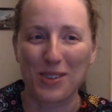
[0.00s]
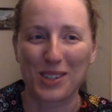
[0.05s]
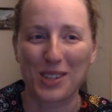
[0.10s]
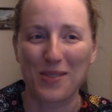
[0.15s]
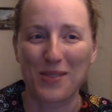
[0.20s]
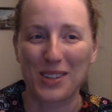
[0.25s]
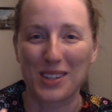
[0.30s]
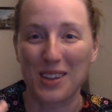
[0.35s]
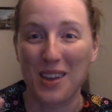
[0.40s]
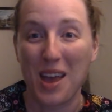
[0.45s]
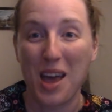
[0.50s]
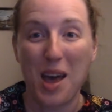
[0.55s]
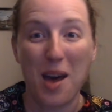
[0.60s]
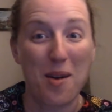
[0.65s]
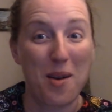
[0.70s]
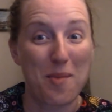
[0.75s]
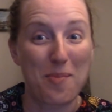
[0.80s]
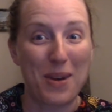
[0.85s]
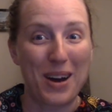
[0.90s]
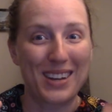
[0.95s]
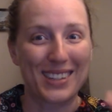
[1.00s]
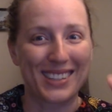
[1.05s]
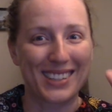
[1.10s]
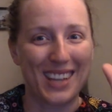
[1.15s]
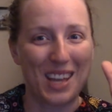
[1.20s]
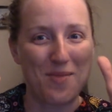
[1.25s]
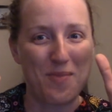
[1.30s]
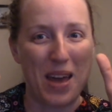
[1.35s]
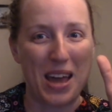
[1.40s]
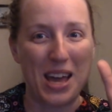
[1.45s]
some reason. And my boss is
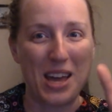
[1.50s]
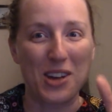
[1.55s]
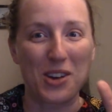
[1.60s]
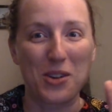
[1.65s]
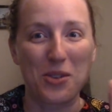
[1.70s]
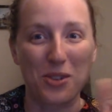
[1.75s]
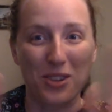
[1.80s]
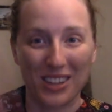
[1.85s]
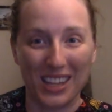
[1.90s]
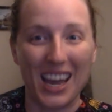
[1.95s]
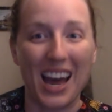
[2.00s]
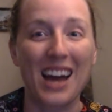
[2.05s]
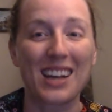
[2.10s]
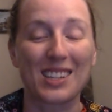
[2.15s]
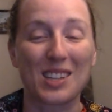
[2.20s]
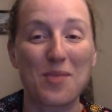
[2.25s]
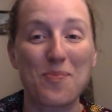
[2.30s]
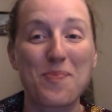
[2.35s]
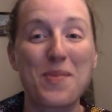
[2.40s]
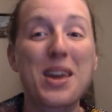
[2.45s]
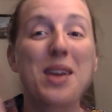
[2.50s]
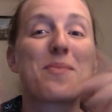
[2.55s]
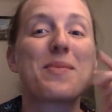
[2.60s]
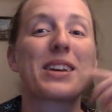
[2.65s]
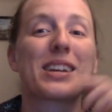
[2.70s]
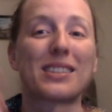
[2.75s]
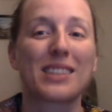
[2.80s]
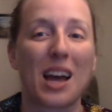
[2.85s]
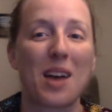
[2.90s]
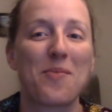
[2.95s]
like making googly eyes at me
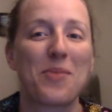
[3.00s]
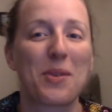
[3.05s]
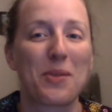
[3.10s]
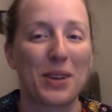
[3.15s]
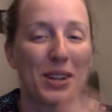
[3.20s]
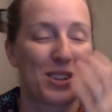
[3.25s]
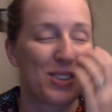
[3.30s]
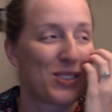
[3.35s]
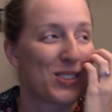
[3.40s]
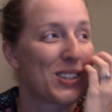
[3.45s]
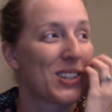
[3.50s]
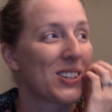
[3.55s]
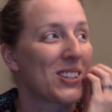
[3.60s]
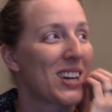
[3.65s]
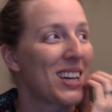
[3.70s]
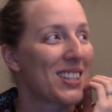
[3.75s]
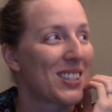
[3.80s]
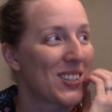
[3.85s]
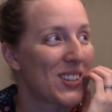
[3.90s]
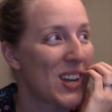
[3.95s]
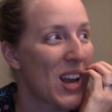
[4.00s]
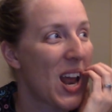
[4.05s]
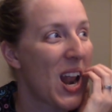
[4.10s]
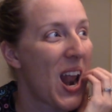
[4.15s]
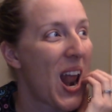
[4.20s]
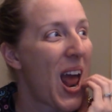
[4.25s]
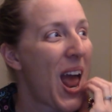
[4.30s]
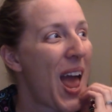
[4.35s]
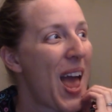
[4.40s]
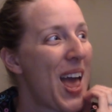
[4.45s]
because I'm the one who suggested
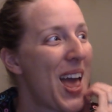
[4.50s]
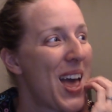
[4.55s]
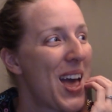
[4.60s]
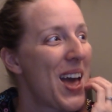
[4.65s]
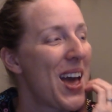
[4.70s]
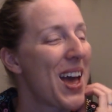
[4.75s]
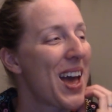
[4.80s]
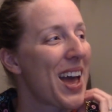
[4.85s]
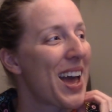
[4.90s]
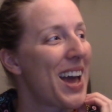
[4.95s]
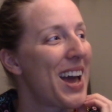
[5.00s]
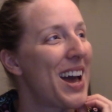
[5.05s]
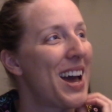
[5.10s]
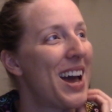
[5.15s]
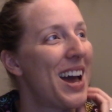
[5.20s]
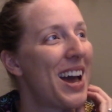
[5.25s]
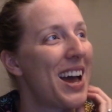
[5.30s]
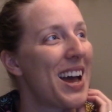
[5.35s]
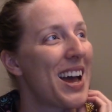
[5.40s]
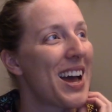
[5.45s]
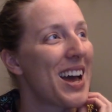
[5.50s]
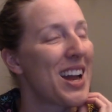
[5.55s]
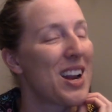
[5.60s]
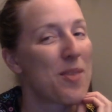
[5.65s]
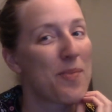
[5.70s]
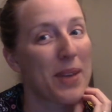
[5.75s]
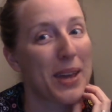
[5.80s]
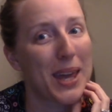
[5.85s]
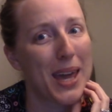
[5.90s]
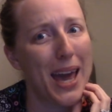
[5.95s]
it. And
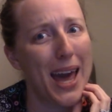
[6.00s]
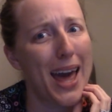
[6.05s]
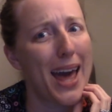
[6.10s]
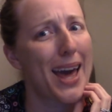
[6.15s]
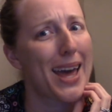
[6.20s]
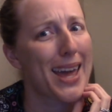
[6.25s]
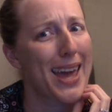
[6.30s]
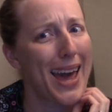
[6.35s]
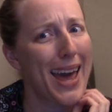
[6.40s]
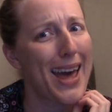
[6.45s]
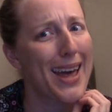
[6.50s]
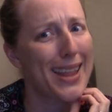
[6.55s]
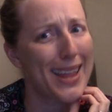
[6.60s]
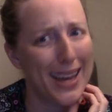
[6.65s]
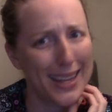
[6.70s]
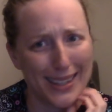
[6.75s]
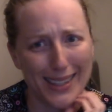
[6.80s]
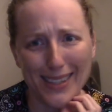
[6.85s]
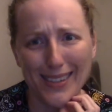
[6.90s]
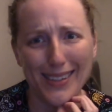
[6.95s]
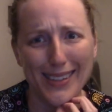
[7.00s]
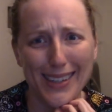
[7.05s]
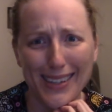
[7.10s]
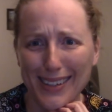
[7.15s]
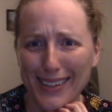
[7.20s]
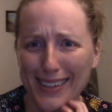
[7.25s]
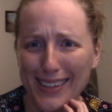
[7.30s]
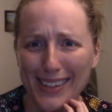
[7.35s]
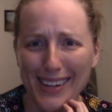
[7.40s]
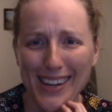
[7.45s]
I'm like, yeah, that sounds
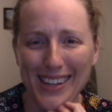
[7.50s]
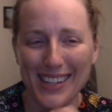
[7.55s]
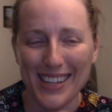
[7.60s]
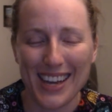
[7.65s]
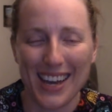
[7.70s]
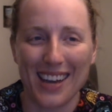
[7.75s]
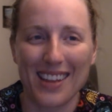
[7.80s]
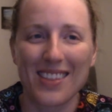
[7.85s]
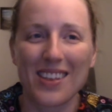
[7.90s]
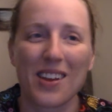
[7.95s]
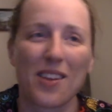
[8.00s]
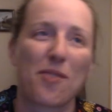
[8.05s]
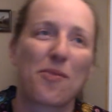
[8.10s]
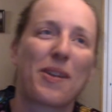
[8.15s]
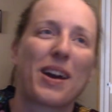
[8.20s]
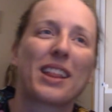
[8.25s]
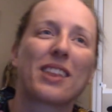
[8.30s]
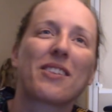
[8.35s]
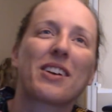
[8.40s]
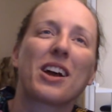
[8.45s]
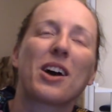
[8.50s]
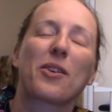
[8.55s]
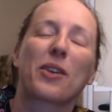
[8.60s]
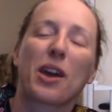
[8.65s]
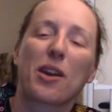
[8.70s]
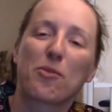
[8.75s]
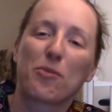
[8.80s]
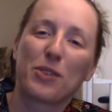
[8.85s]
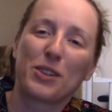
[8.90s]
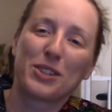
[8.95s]
like a good idea. And then I finally went,
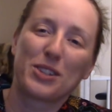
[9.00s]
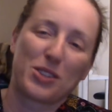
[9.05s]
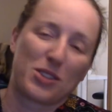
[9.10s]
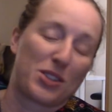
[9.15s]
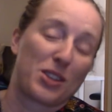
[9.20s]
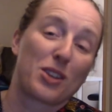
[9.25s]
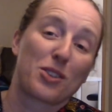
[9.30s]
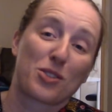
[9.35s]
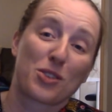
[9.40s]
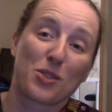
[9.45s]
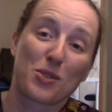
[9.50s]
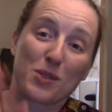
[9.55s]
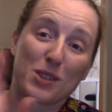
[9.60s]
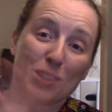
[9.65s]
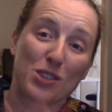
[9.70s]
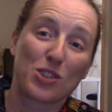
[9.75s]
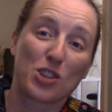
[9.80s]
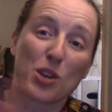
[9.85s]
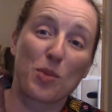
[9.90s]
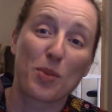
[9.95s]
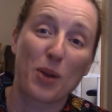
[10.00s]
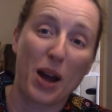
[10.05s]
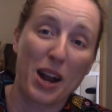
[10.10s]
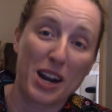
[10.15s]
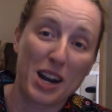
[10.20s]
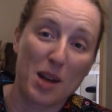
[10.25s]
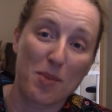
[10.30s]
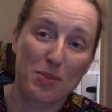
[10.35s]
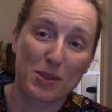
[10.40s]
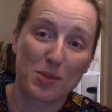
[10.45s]
okay, full disclosure, the reason she brought
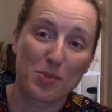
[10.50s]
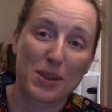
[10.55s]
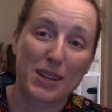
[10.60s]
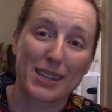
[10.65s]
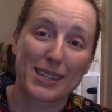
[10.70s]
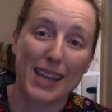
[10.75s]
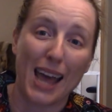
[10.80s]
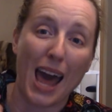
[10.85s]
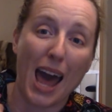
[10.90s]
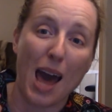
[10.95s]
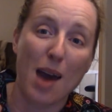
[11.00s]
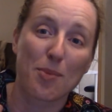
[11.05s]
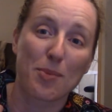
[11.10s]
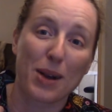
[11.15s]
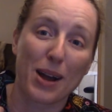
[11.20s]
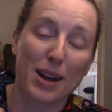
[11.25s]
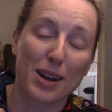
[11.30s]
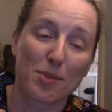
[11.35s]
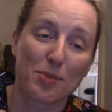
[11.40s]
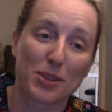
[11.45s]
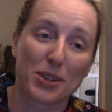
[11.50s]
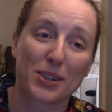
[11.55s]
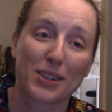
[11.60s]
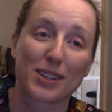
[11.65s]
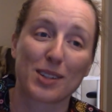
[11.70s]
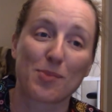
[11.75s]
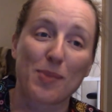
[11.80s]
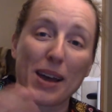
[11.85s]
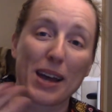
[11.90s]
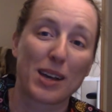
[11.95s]
it up is because I brought it up to her
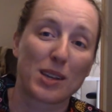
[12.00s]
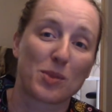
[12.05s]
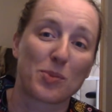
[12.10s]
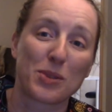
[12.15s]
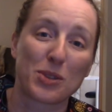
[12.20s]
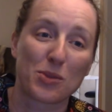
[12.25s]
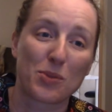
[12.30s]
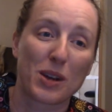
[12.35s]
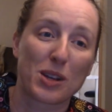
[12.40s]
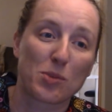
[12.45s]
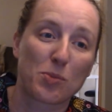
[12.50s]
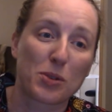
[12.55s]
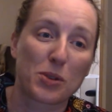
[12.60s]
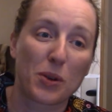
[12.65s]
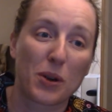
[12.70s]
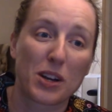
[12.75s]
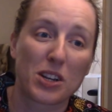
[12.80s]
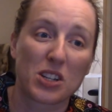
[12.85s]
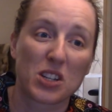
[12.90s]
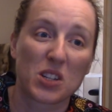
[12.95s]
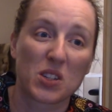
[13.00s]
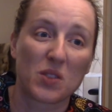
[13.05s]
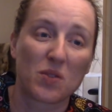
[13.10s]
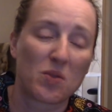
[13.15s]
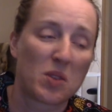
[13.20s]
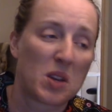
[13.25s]
because my husband's respiratory, and she's